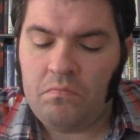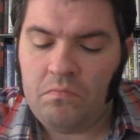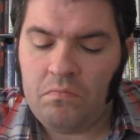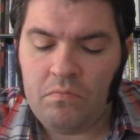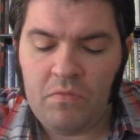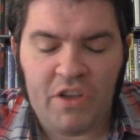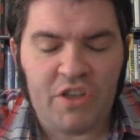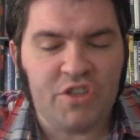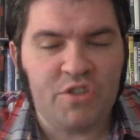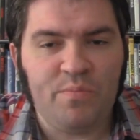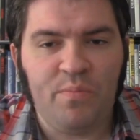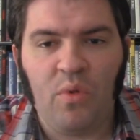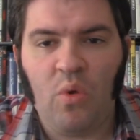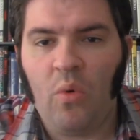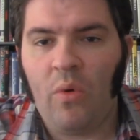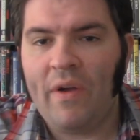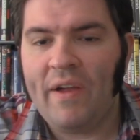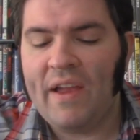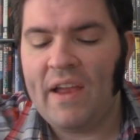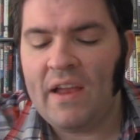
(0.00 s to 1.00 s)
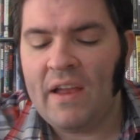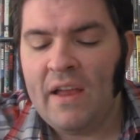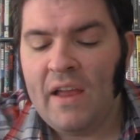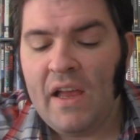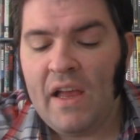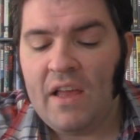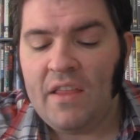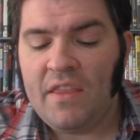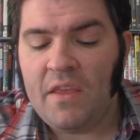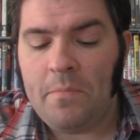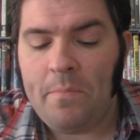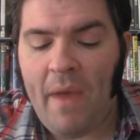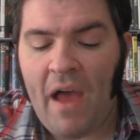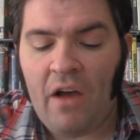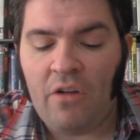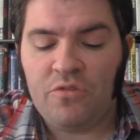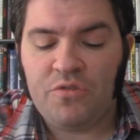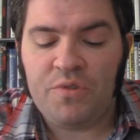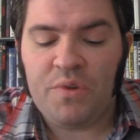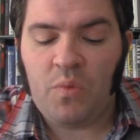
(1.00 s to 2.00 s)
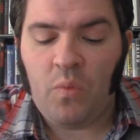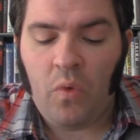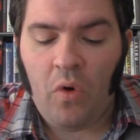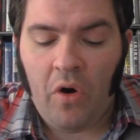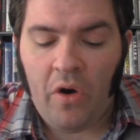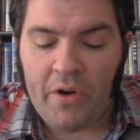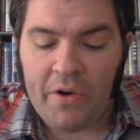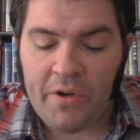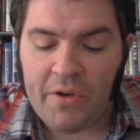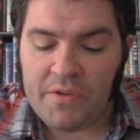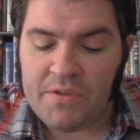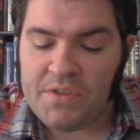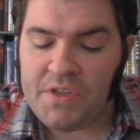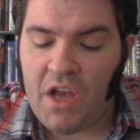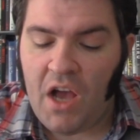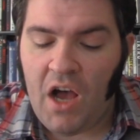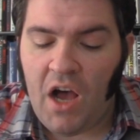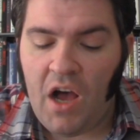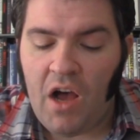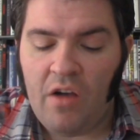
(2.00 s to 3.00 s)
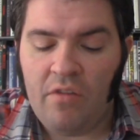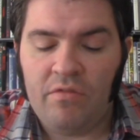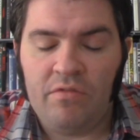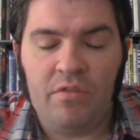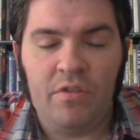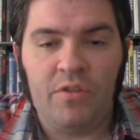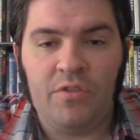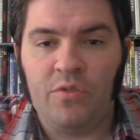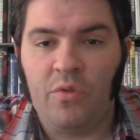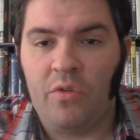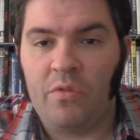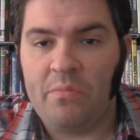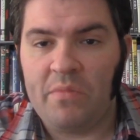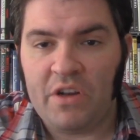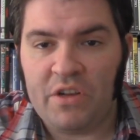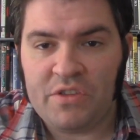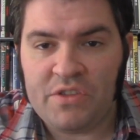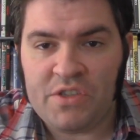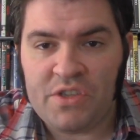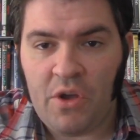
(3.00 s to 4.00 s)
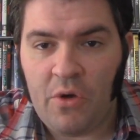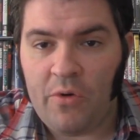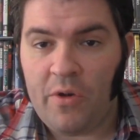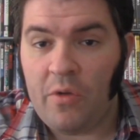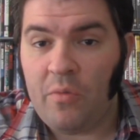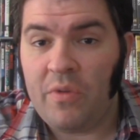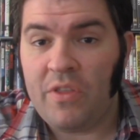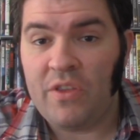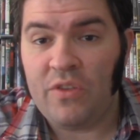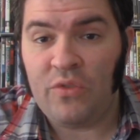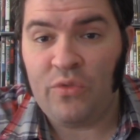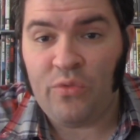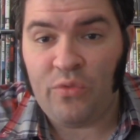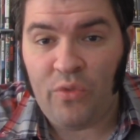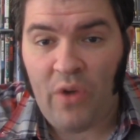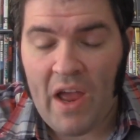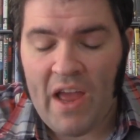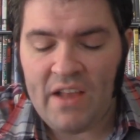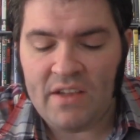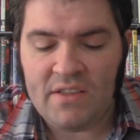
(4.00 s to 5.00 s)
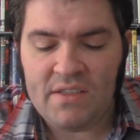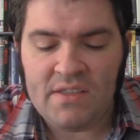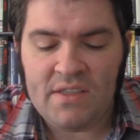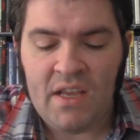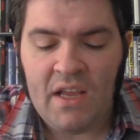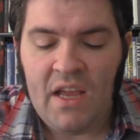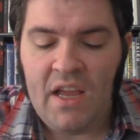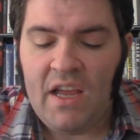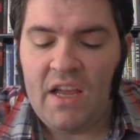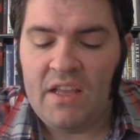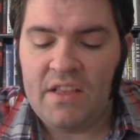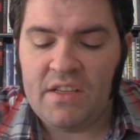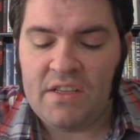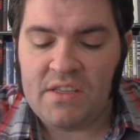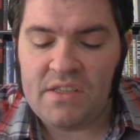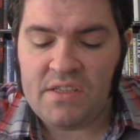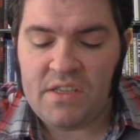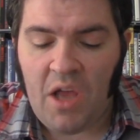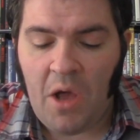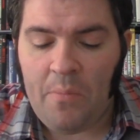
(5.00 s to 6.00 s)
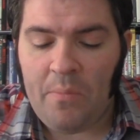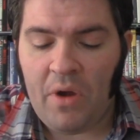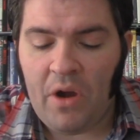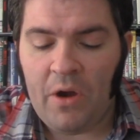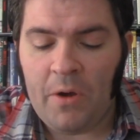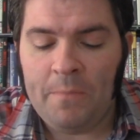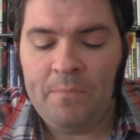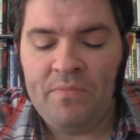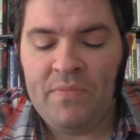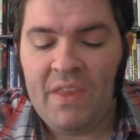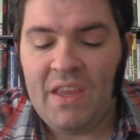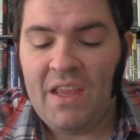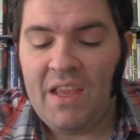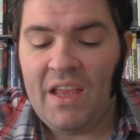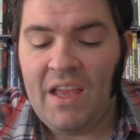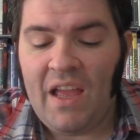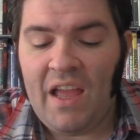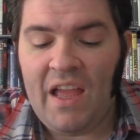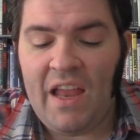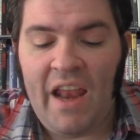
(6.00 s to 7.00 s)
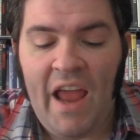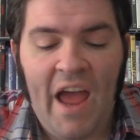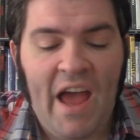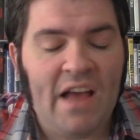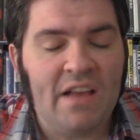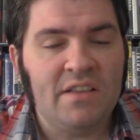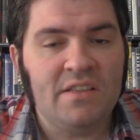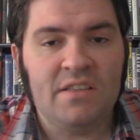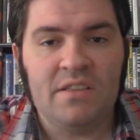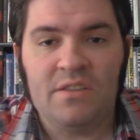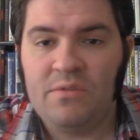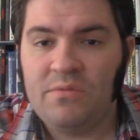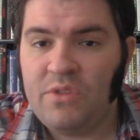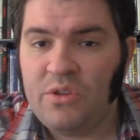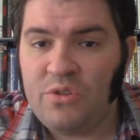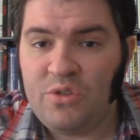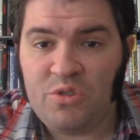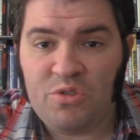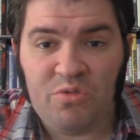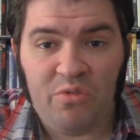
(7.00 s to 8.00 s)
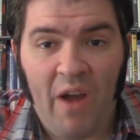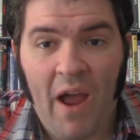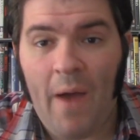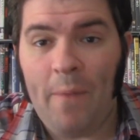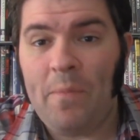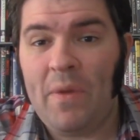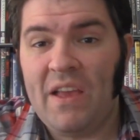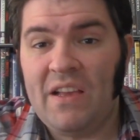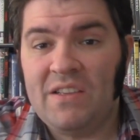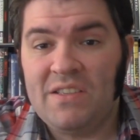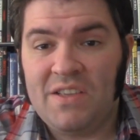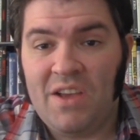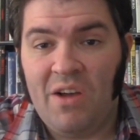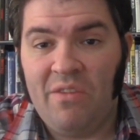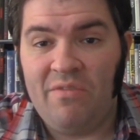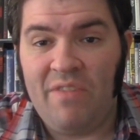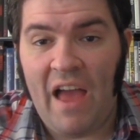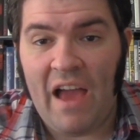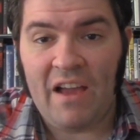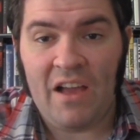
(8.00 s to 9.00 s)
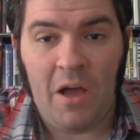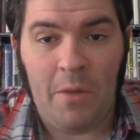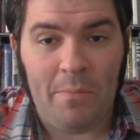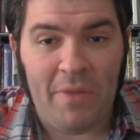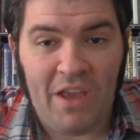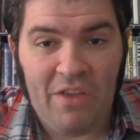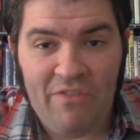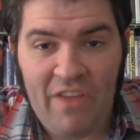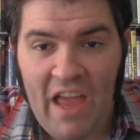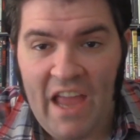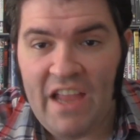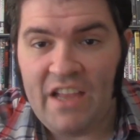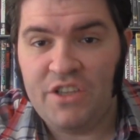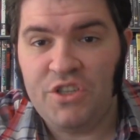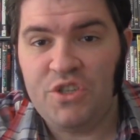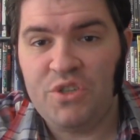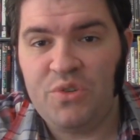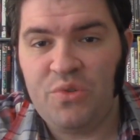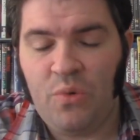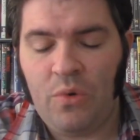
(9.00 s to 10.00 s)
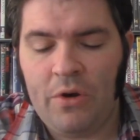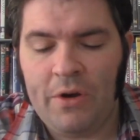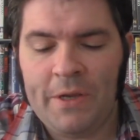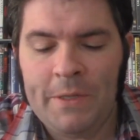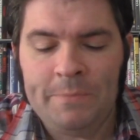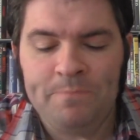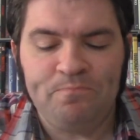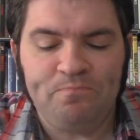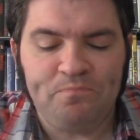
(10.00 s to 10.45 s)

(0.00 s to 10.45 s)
exploring the boundary waters of northern Minnesota with his friends in the summer, it has those trappings of that coming of age story.